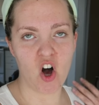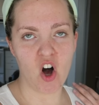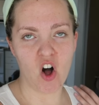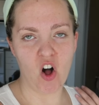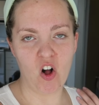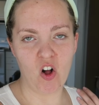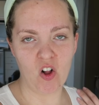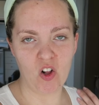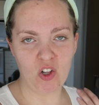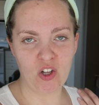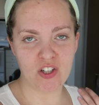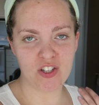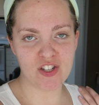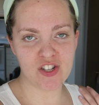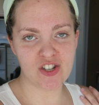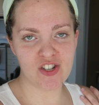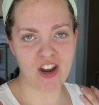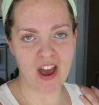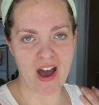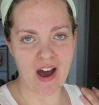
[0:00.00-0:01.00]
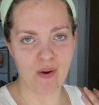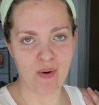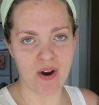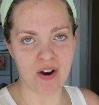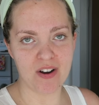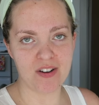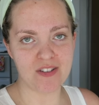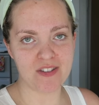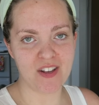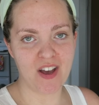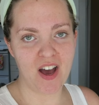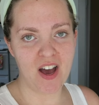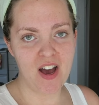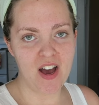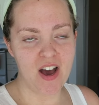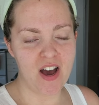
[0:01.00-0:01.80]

all showers.